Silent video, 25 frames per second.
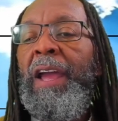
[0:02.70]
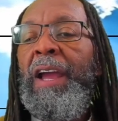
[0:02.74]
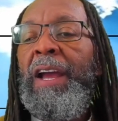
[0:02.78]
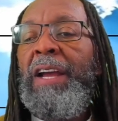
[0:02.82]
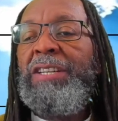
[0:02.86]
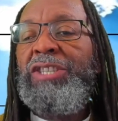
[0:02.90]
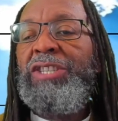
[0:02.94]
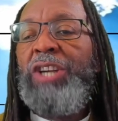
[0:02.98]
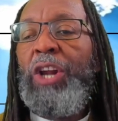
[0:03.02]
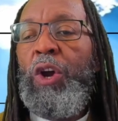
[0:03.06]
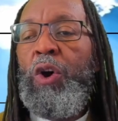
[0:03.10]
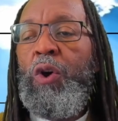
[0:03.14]

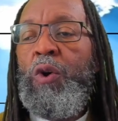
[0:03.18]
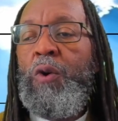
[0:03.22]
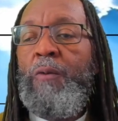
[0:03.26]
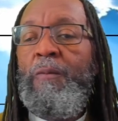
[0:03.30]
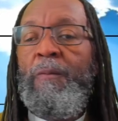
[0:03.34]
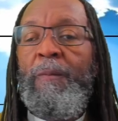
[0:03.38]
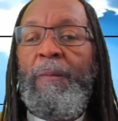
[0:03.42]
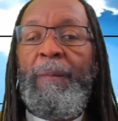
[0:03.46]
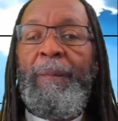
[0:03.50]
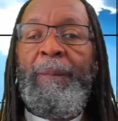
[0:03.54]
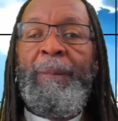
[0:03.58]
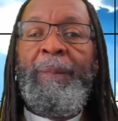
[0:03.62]

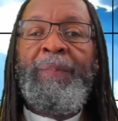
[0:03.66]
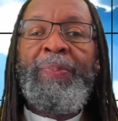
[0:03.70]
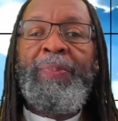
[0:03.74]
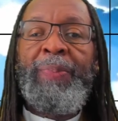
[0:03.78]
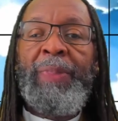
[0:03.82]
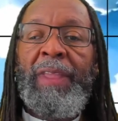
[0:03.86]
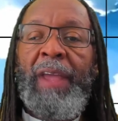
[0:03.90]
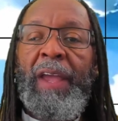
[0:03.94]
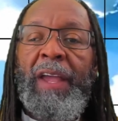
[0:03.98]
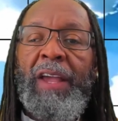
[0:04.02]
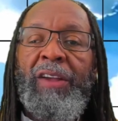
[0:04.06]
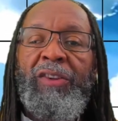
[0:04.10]
Shalom,
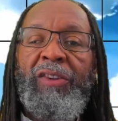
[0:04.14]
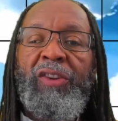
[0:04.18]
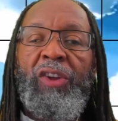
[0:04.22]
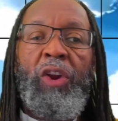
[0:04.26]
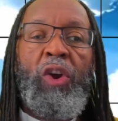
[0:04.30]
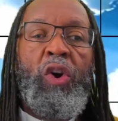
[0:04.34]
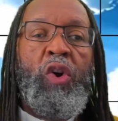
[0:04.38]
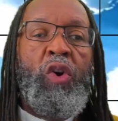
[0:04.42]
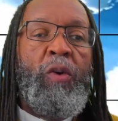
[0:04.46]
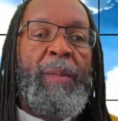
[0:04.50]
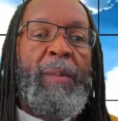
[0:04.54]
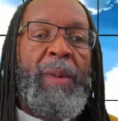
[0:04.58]

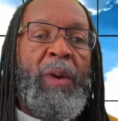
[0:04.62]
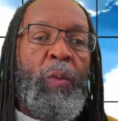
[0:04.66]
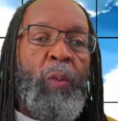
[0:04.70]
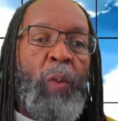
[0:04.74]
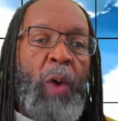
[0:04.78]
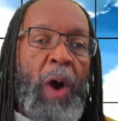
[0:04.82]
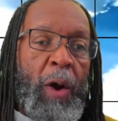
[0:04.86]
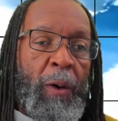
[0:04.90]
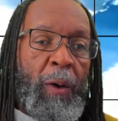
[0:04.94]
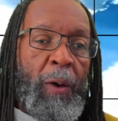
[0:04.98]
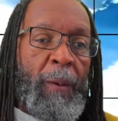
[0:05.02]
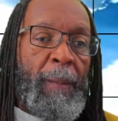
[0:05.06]
shalom and
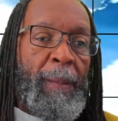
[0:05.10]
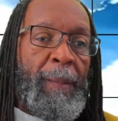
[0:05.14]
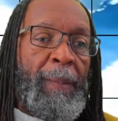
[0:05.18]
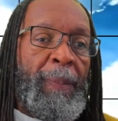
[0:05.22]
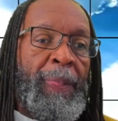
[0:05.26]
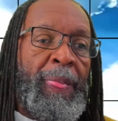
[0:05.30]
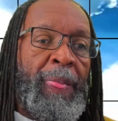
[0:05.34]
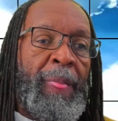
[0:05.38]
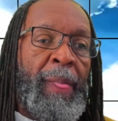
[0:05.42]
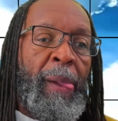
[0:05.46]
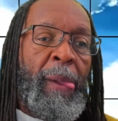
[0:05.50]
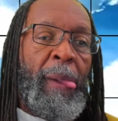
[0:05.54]
welcome.
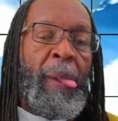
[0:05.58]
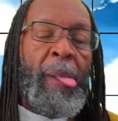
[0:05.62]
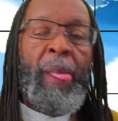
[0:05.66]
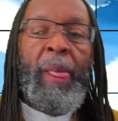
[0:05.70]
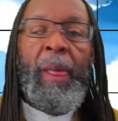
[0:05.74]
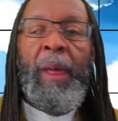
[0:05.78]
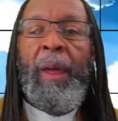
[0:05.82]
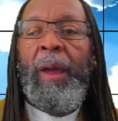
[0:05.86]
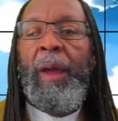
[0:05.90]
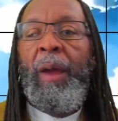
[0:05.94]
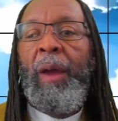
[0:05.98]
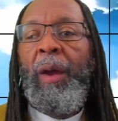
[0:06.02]

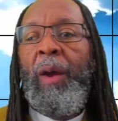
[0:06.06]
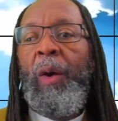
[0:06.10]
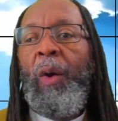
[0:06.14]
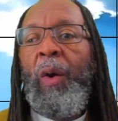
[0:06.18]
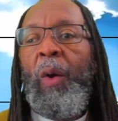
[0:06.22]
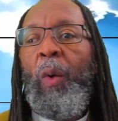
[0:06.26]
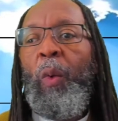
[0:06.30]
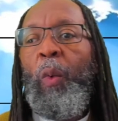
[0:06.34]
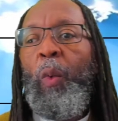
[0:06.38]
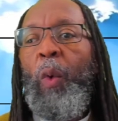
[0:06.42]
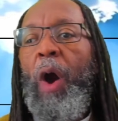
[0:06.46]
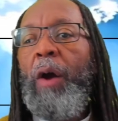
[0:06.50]

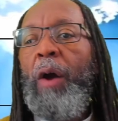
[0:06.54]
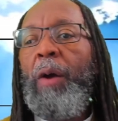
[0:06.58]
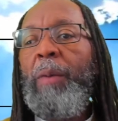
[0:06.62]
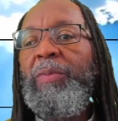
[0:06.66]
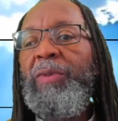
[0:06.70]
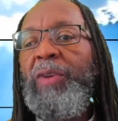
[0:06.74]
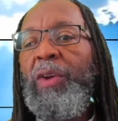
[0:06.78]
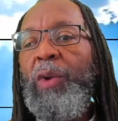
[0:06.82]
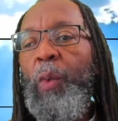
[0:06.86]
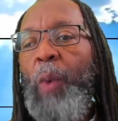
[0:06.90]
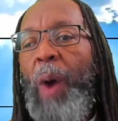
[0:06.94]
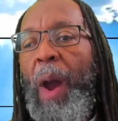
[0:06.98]
Welcome
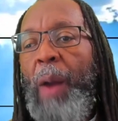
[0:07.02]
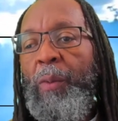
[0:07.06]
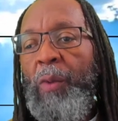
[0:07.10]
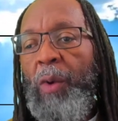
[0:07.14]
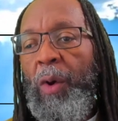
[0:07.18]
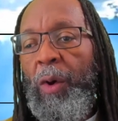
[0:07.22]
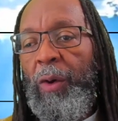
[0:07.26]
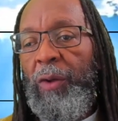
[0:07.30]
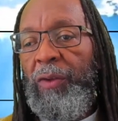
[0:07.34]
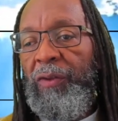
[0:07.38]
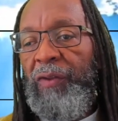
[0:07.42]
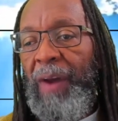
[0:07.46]
to the White
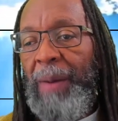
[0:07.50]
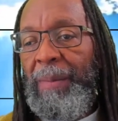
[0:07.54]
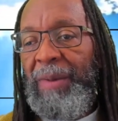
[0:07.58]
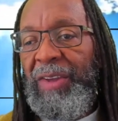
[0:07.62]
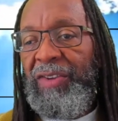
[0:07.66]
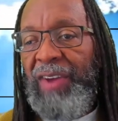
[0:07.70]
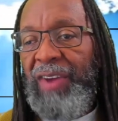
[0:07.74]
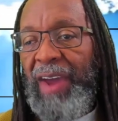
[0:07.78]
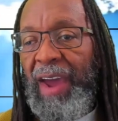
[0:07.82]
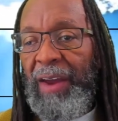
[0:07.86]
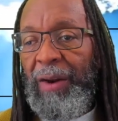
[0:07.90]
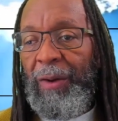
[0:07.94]
Robes Family
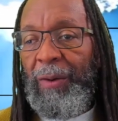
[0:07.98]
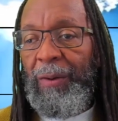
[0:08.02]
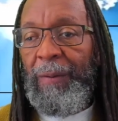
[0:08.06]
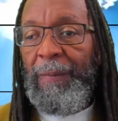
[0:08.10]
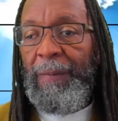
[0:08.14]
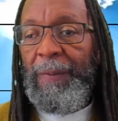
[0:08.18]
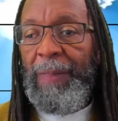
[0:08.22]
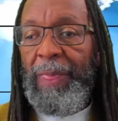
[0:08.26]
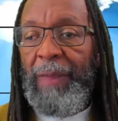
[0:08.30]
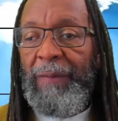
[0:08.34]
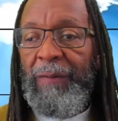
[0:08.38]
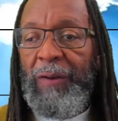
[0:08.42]
Channel.
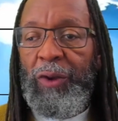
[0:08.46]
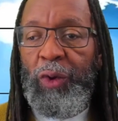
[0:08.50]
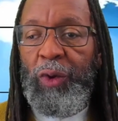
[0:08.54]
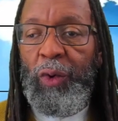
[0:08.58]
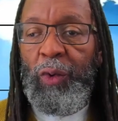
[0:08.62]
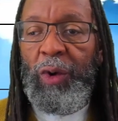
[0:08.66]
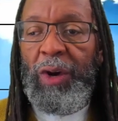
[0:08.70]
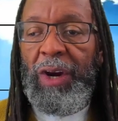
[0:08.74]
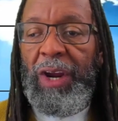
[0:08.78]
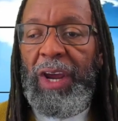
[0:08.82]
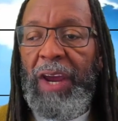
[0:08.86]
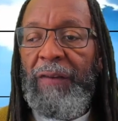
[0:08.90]
If you're
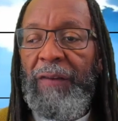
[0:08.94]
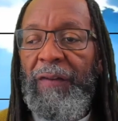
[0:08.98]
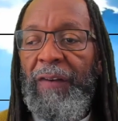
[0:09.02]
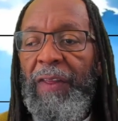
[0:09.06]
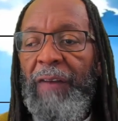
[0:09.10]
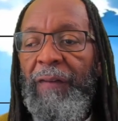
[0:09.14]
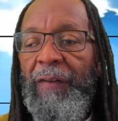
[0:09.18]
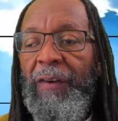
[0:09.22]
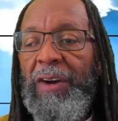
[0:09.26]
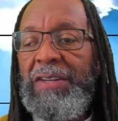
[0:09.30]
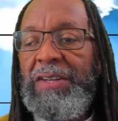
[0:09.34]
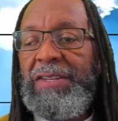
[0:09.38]
tuning in for
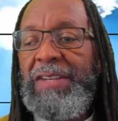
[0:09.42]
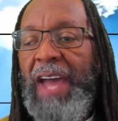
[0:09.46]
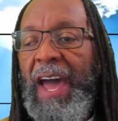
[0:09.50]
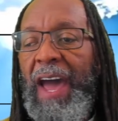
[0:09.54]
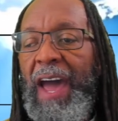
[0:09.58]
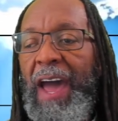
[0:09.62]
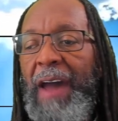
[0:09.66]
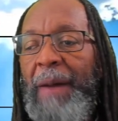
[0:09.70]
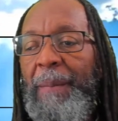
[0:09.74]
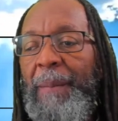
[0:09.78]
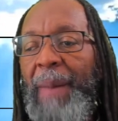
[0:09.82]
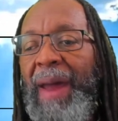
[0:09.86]
the first
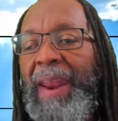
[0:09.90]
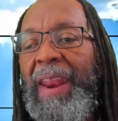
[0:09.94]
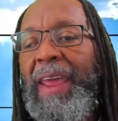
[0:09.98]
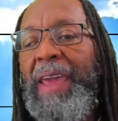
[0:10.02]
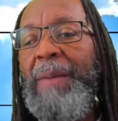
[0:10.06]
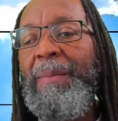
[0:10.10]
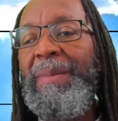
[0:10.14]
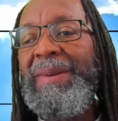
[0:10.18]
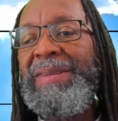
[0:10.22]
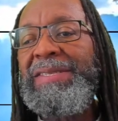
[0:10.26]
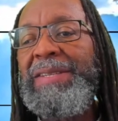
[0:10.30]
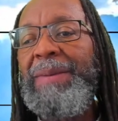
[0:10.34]
time, my
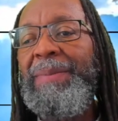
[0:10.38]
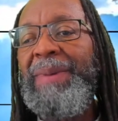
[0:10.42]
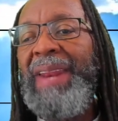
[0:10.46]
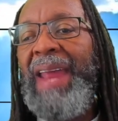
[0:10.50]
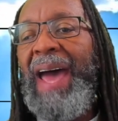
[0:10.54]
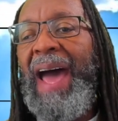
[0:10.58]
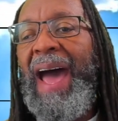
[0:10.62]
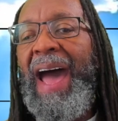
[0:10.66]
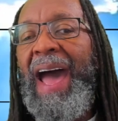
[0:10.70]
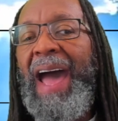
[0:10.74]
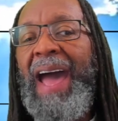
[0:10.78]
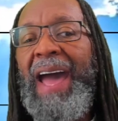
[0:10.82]
name is
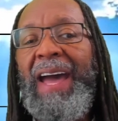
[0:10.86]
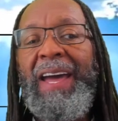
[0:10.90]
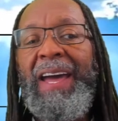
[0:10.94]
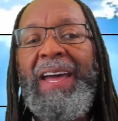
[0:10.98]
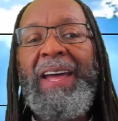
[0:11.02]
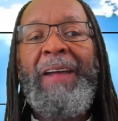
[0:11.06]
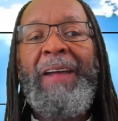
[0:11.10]
Symmanayah.